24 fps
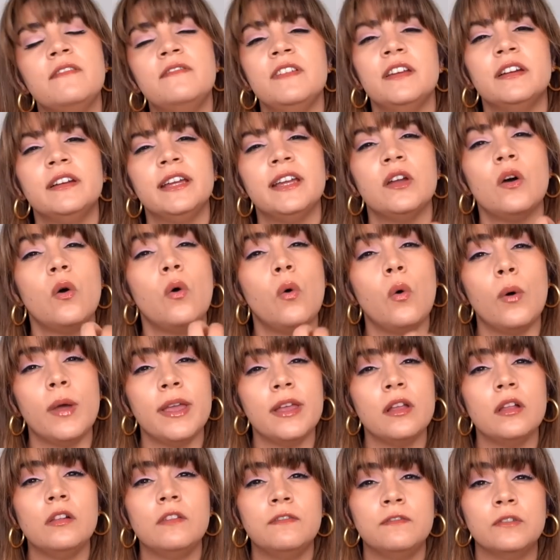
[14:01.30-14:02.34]
very
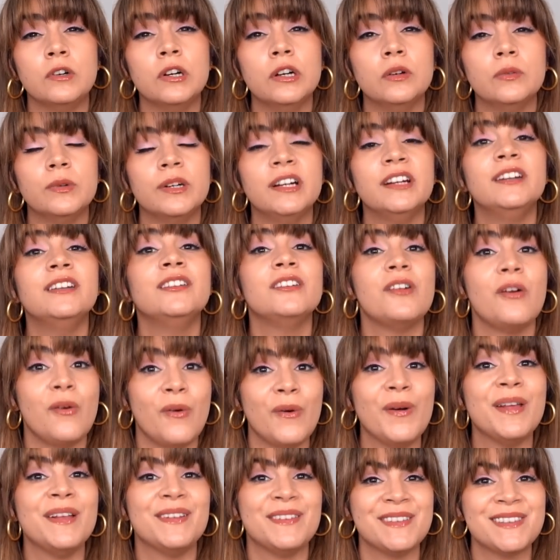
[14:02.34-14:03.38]
oil forward,
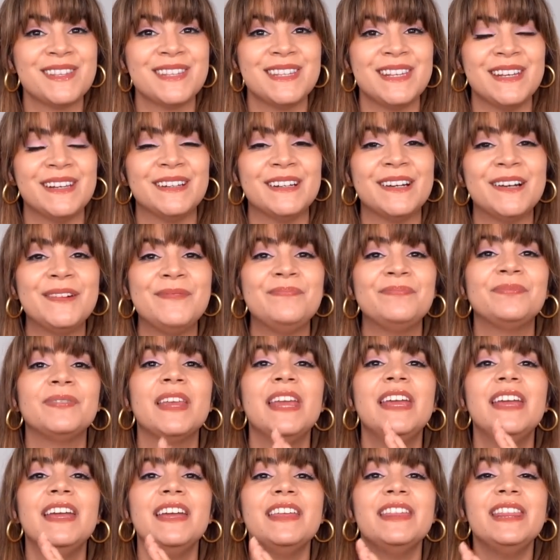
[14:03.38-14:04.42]
oil oil serum.
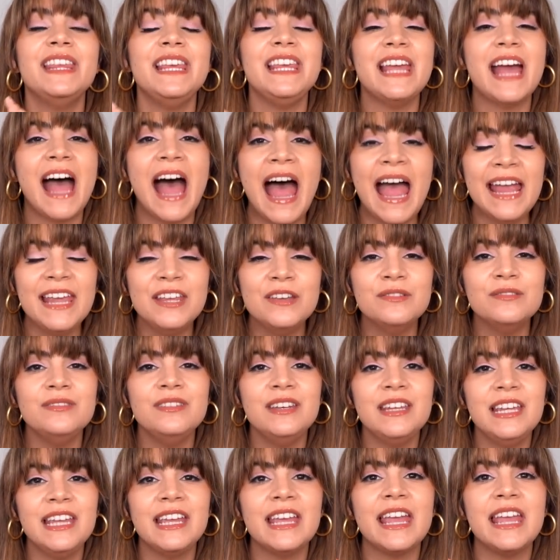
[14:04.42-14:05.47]
The
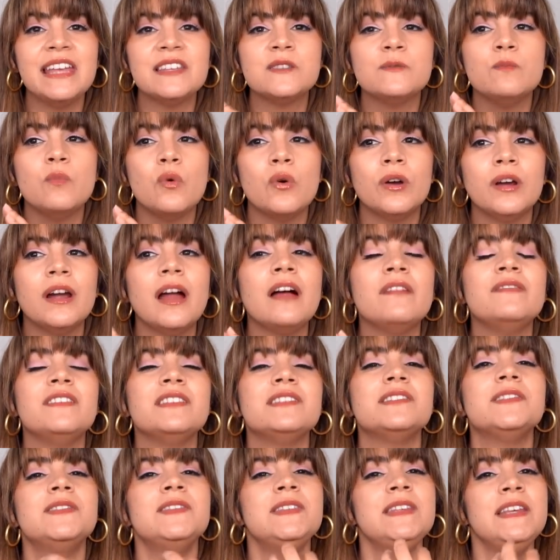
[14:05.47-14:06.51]
Iunik is more of a
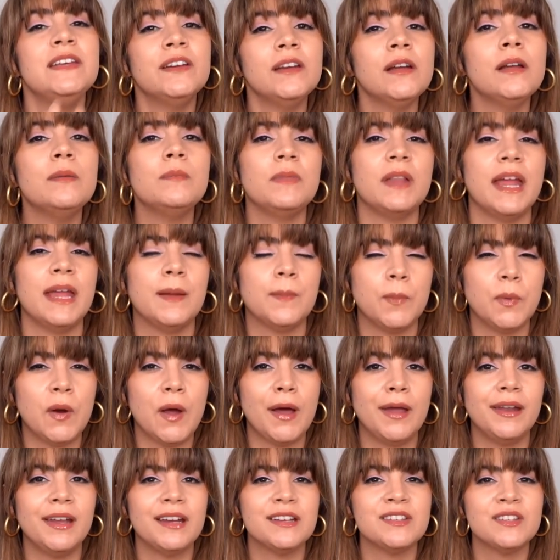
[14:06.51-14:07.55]
serum like
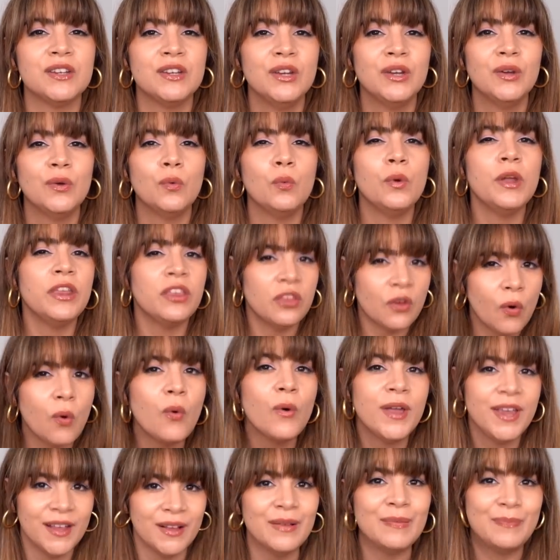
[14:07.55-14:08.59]
product with
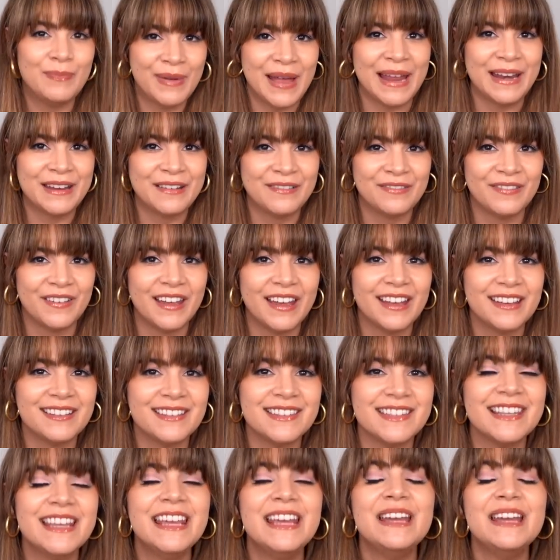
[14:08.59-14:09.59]
oil benefits